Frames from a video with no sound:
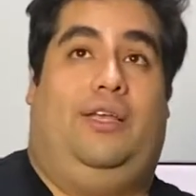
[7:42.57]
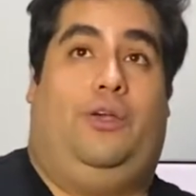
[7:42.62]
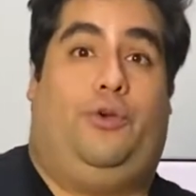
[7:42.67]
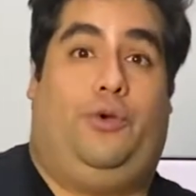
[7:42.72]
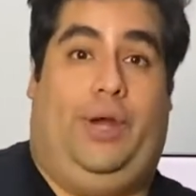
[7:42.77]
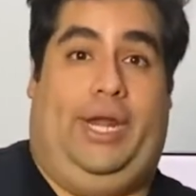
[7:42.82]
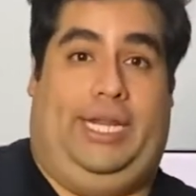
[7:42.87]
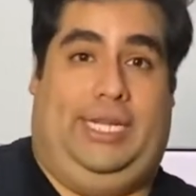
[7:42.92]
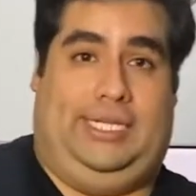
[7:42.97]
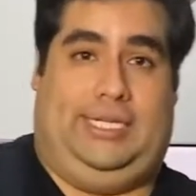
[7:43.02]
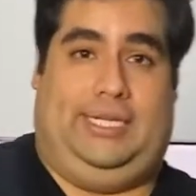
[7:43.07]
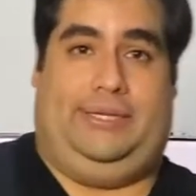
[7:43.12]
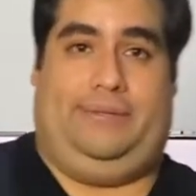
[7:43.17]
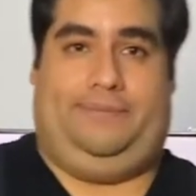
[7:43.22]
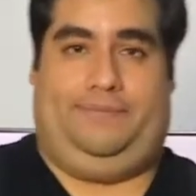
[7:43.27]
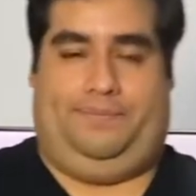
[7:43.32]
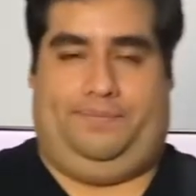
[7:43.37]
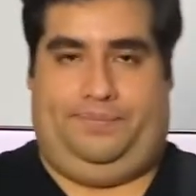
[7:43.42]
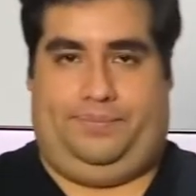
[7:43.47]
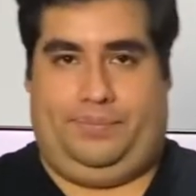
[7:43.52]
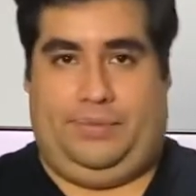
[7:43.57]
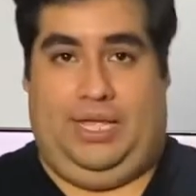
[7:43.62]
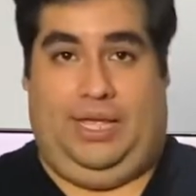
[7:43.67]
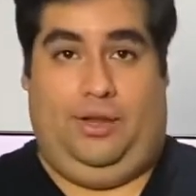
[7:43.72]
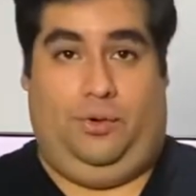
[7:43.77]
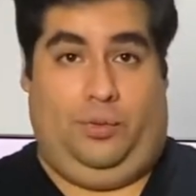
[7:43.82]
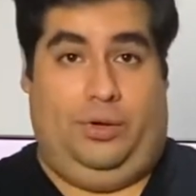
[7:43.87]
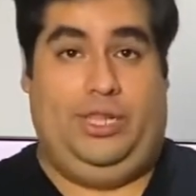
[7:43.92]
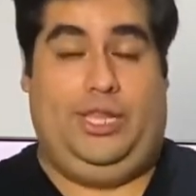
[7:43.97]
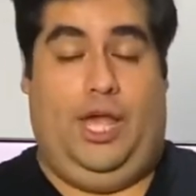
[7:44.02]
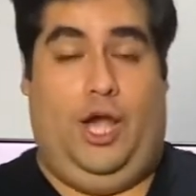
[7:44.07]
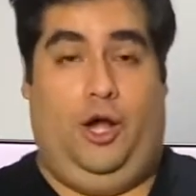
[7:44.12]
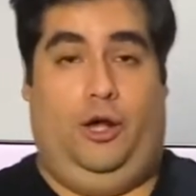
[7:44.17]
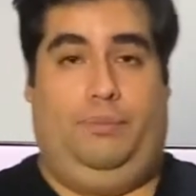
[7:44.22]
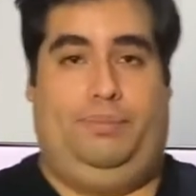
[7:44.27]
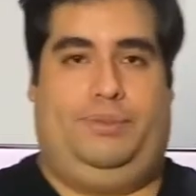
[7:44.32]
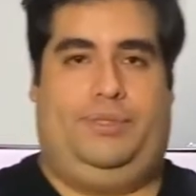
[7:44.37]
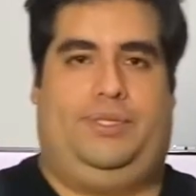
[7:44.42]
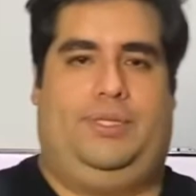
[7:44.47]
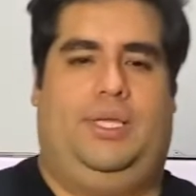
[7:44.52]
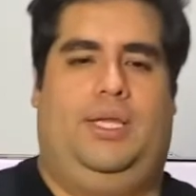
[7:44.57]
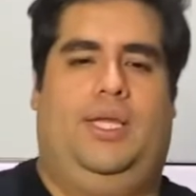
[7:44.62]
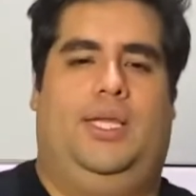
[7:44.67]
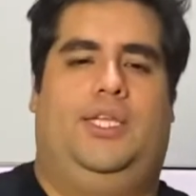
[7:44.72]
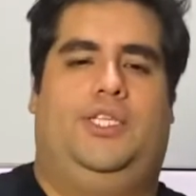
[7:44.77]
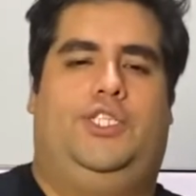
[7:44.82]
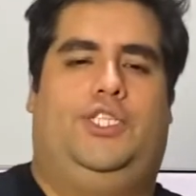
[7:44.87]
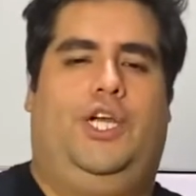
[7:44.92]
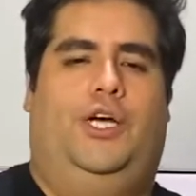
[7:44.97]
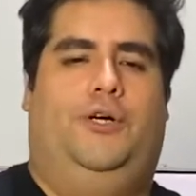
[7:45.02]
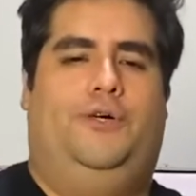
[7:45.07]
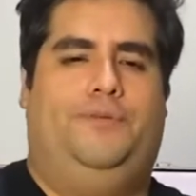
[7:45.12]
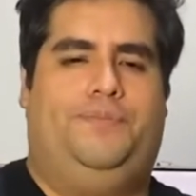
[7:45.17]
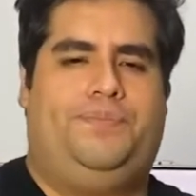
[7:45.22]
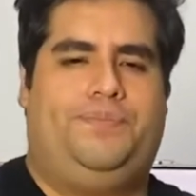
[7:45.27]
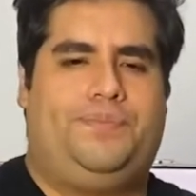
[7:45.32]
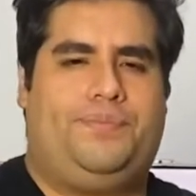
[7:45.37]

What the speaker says: great, really helps. So